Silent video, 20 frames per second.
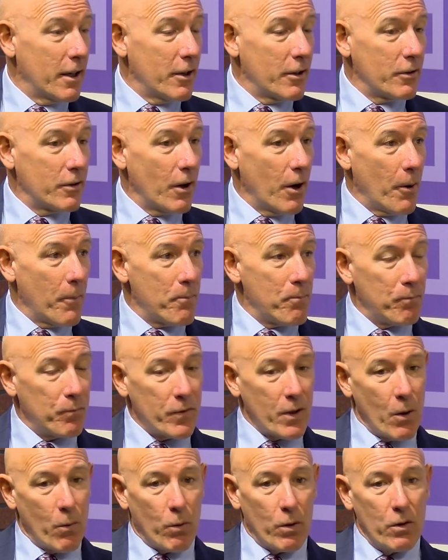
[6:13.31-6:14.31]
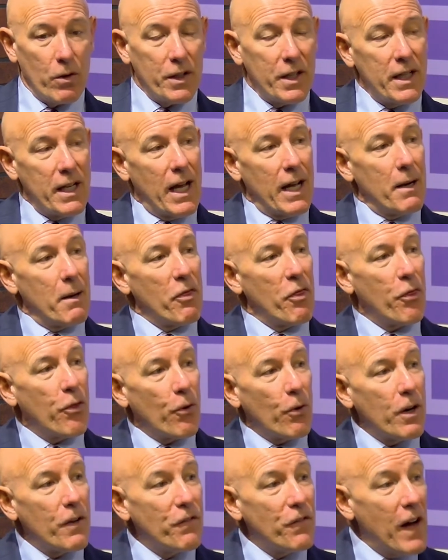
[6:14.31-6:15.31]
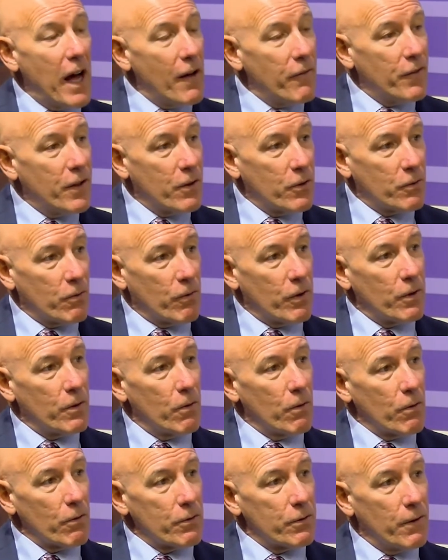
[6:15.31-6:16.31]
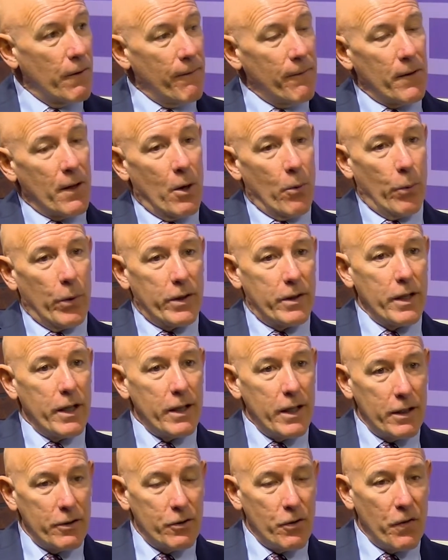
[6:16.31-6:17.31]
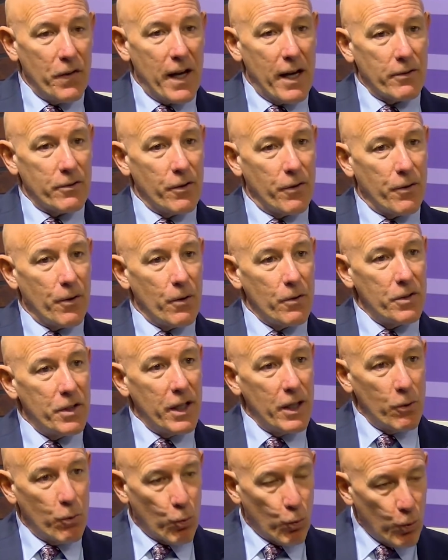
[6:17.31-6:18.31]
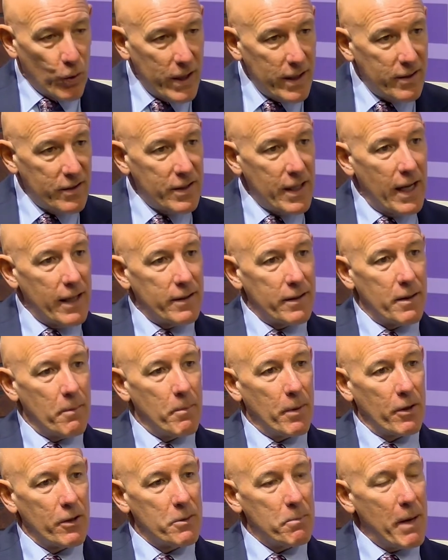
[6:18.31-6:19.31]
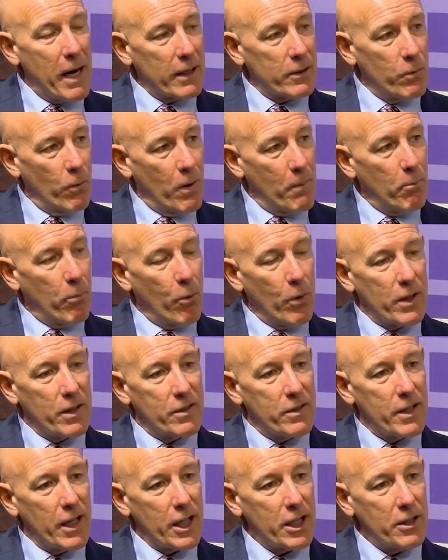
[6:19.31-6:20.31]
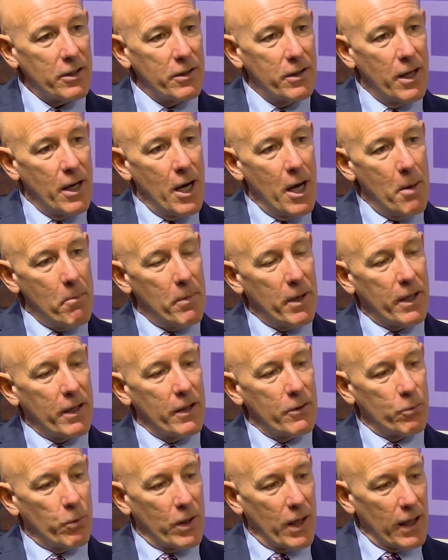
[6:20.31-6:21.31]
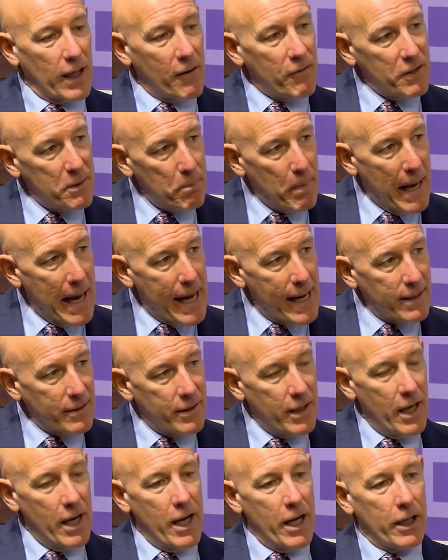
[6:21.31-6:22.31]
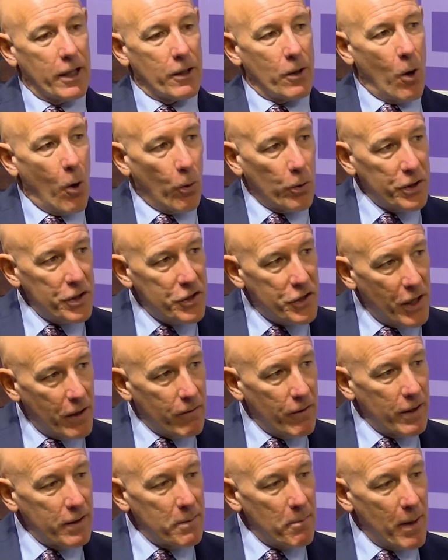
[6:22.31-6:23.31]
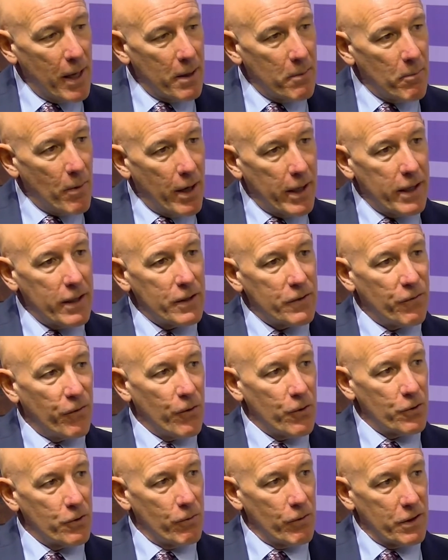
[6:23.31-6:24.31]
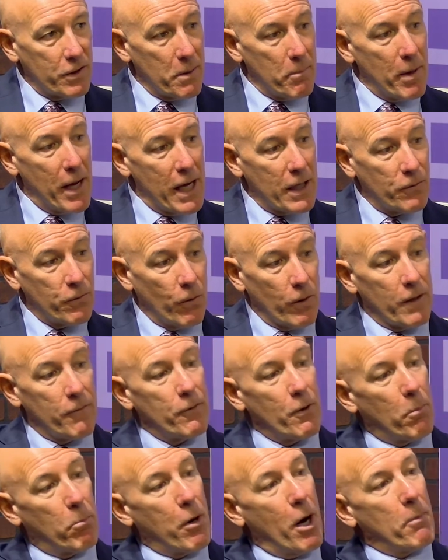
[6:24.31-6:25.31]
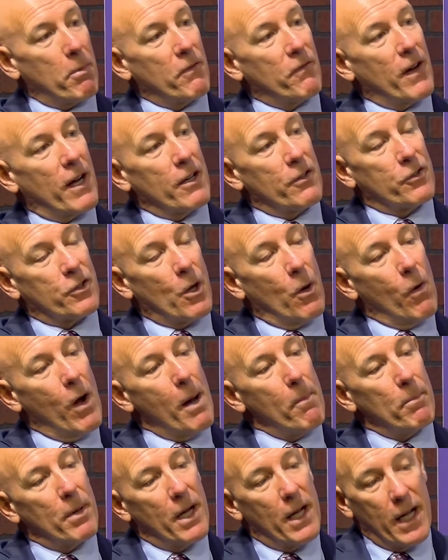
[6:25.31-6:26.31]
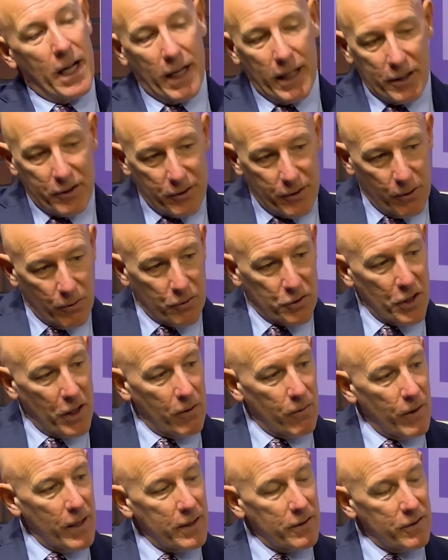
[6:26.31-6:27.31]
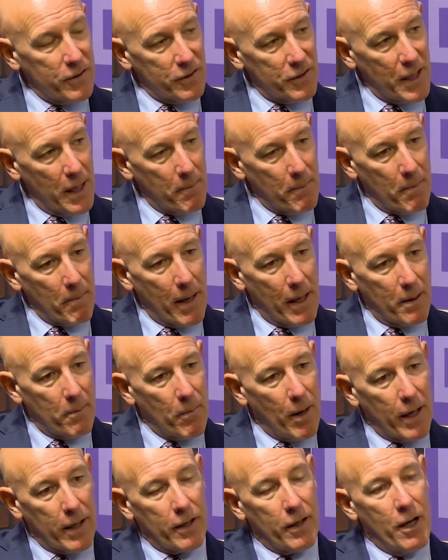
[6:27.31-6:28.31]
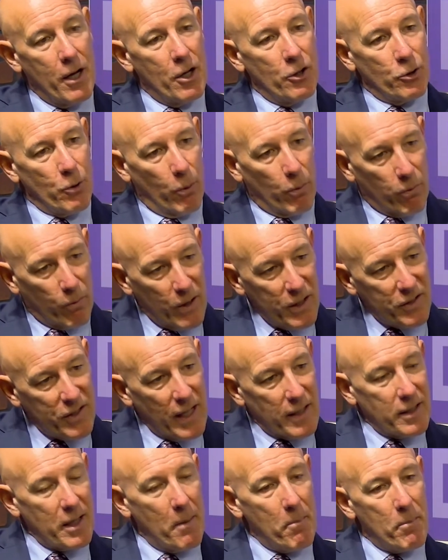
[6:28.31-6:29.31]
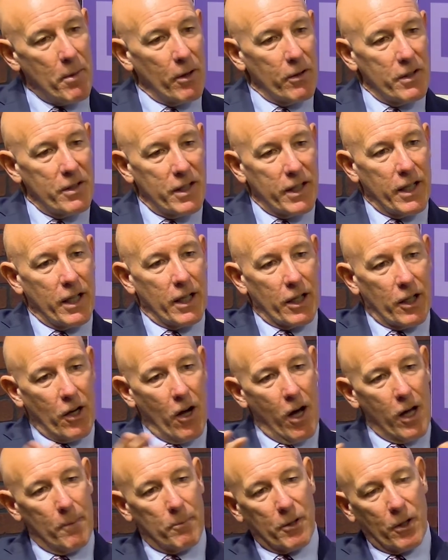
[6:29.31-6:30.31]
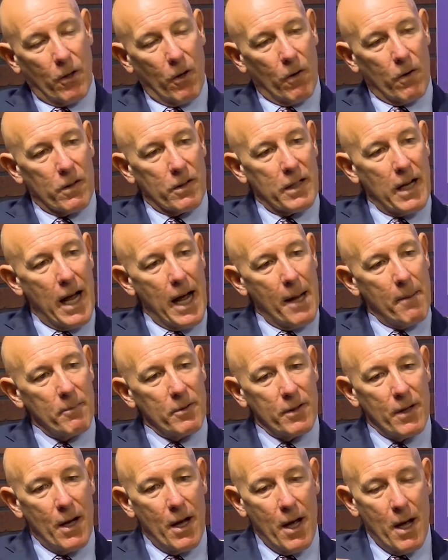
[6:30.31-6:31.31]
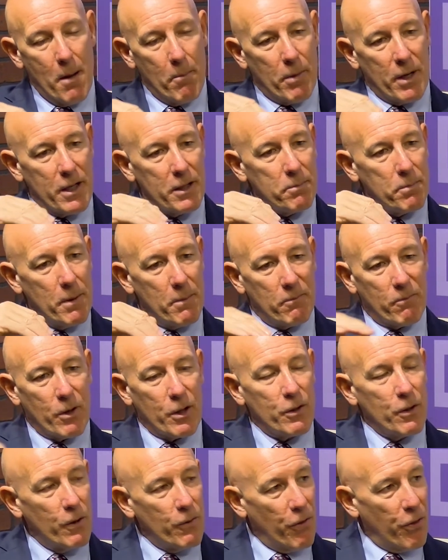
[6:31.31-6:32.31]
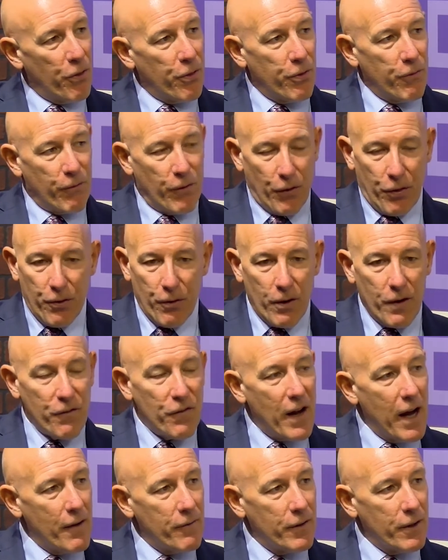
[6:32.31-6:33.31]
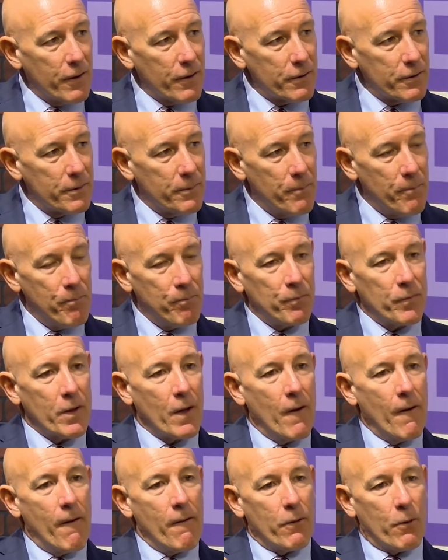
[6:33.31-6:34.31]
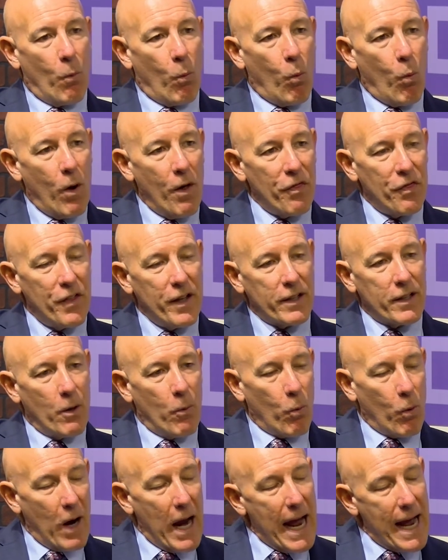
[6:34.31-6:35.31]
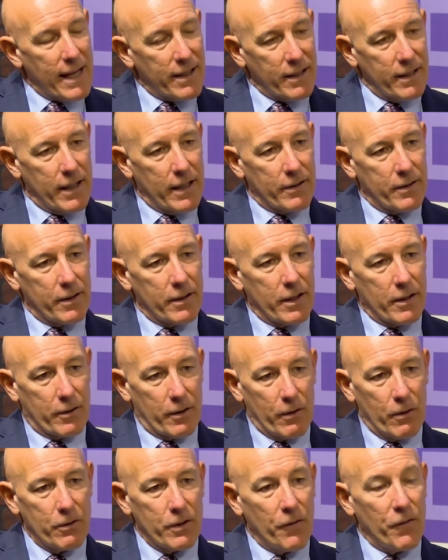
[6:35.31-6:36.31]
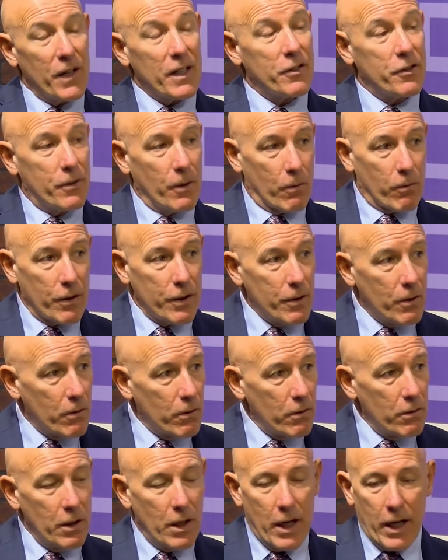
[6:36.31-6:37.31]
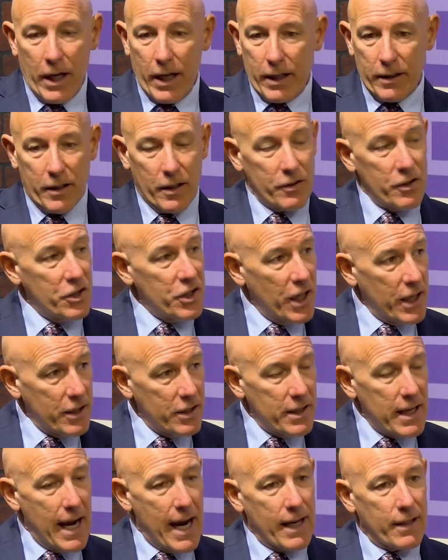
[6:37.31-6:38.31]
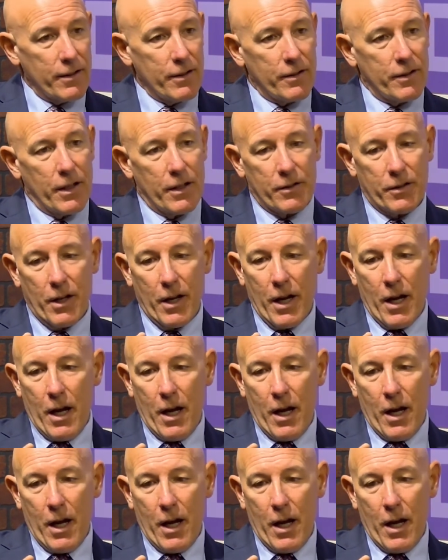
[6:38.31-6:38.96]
So we're looking at 35 years of renewals. We did in 2013 reset the millage back to 1.6 because when a levy's passed, it can only generate the amount of money it's first originally passed for. Even though property values go up, it still generates the same amount of money. So we reset that millage to get it caught up to current times, but it's been renewed for 35 years. The one thing that we're asking that's a little different, it's still renewal and it doesn't change taxes, is